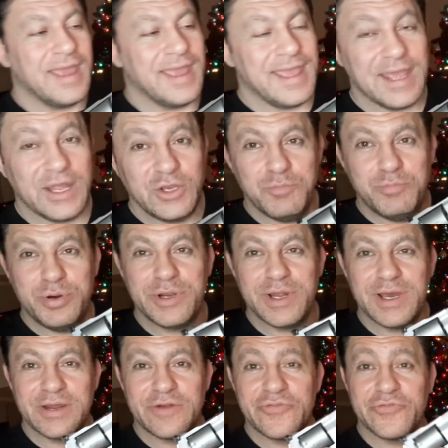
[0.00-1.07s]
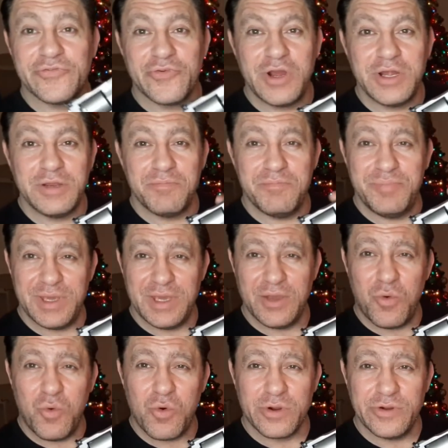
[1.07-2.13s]
and you put on a front
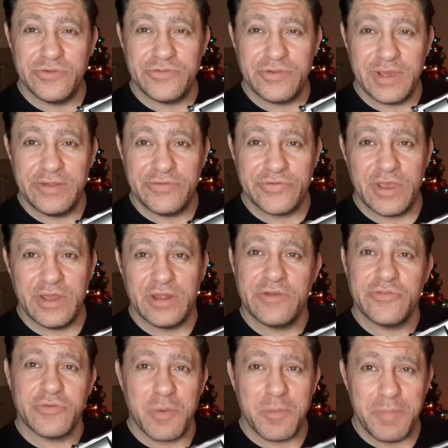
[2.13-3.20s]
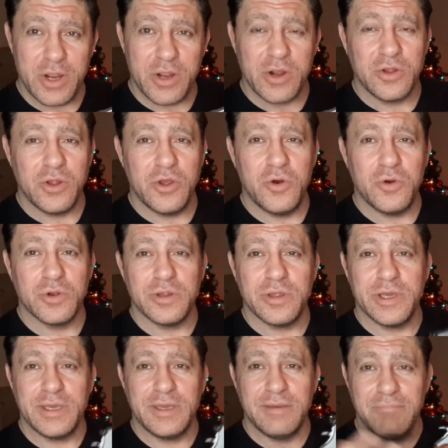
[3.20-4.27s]
big orange night sight like from a Mariglow or
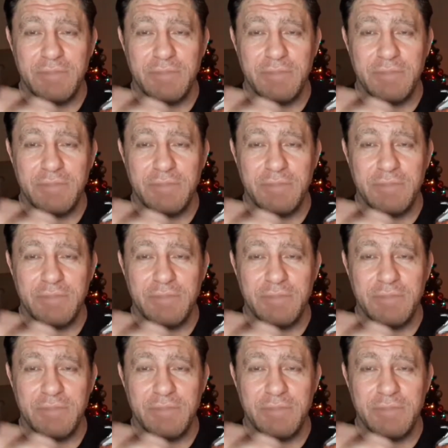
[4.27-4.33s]
like